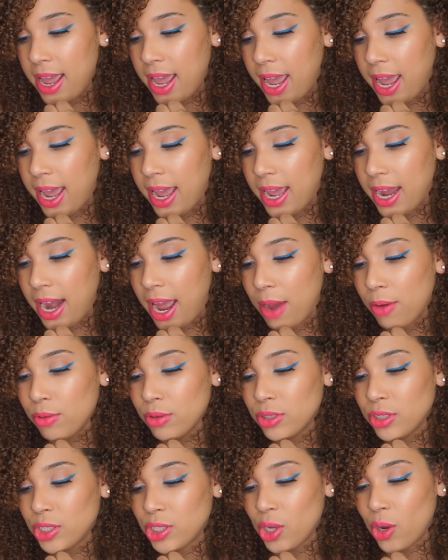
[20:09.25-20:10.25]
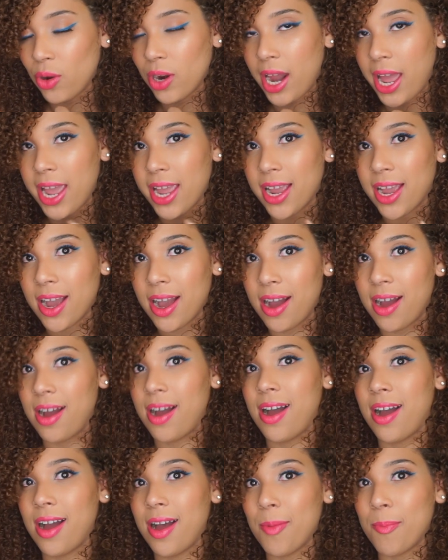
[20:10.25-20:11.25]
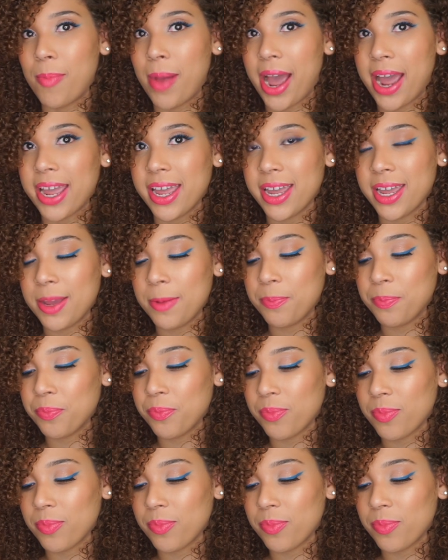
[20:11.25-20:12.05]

And I was so like by it,